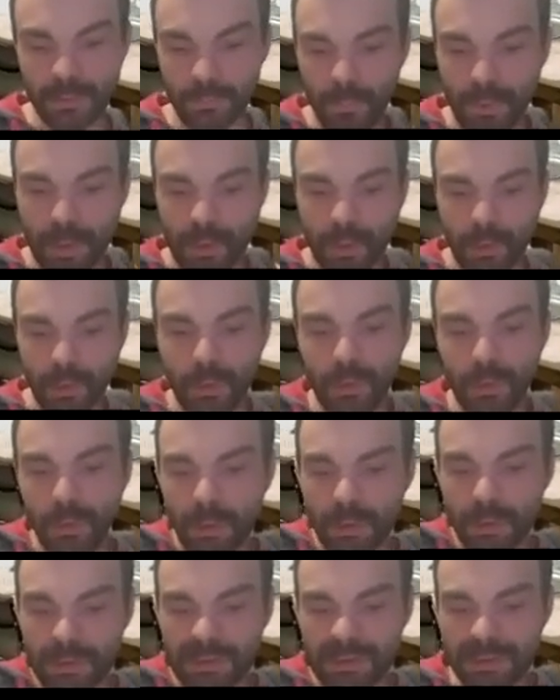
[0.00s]
We
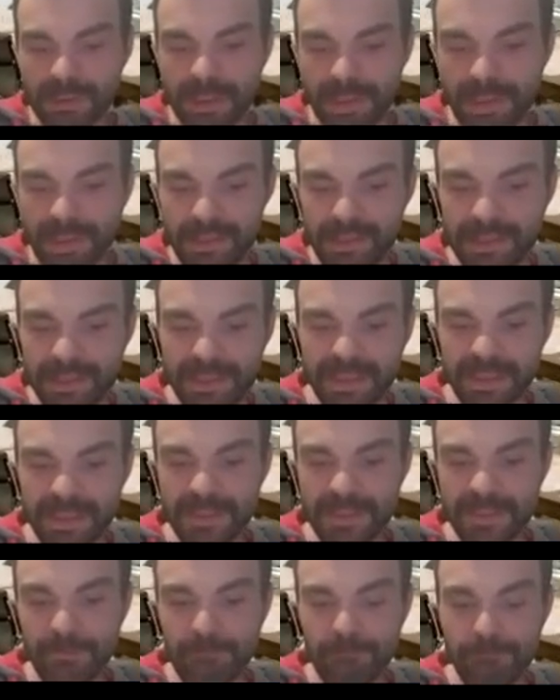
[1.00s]
call
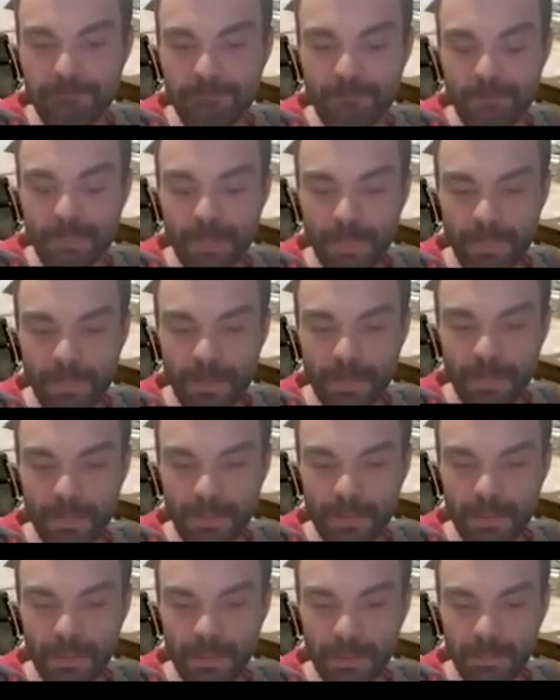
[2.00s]
states
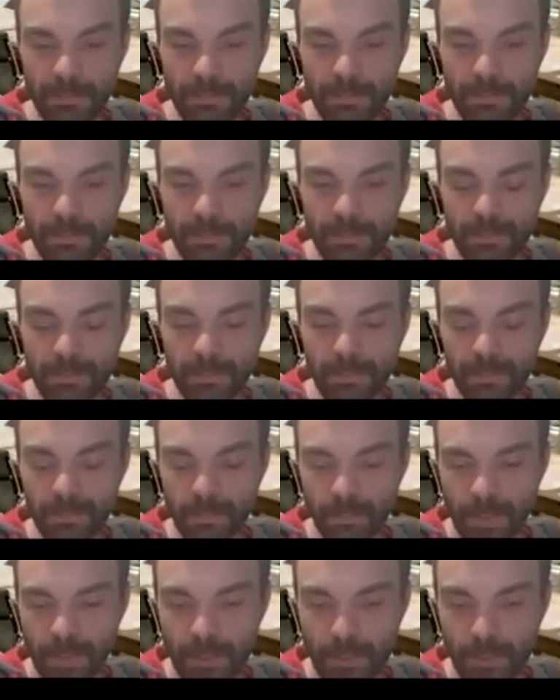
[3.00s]

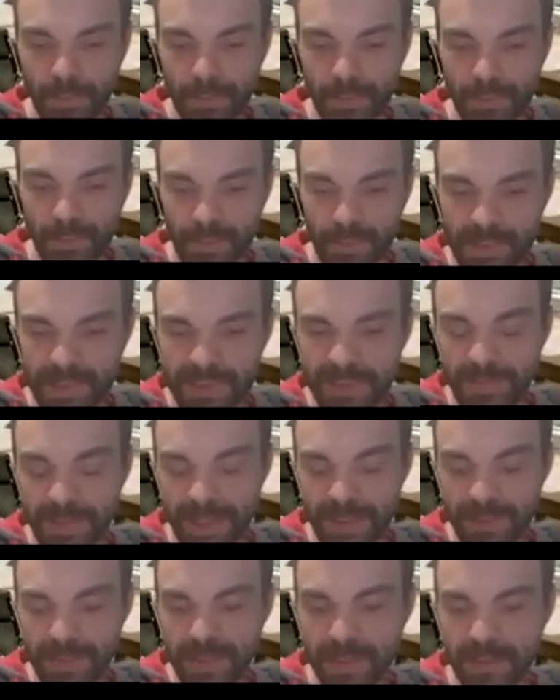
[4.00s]
with the
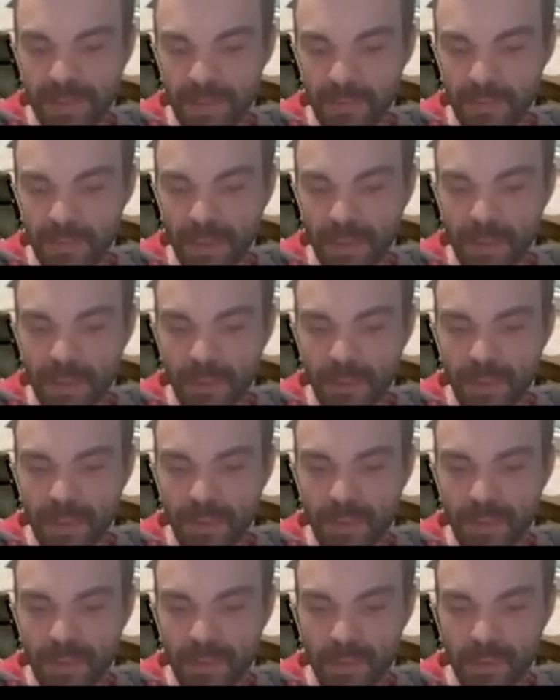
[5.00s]
semantic that we are
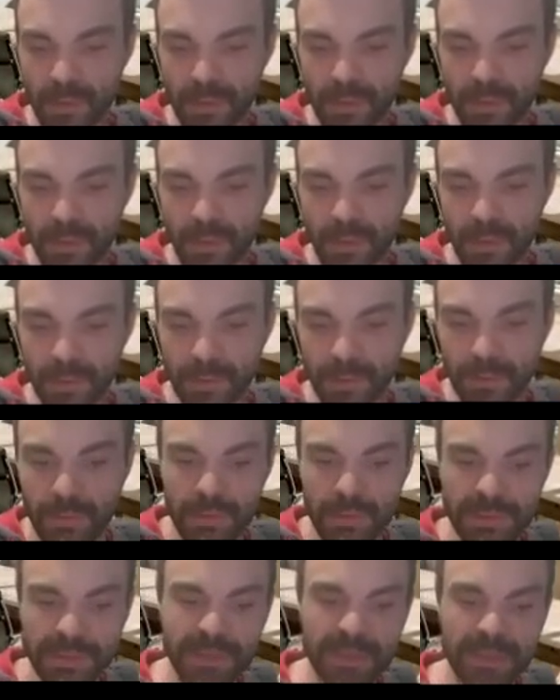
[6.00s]
going to
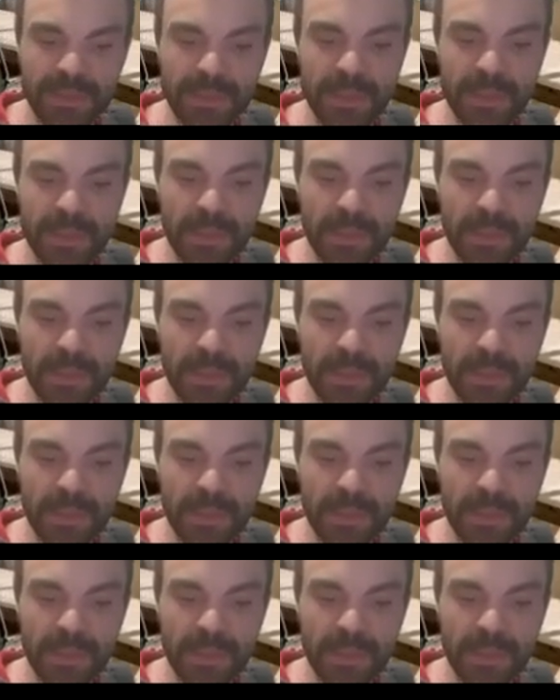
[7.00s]
use,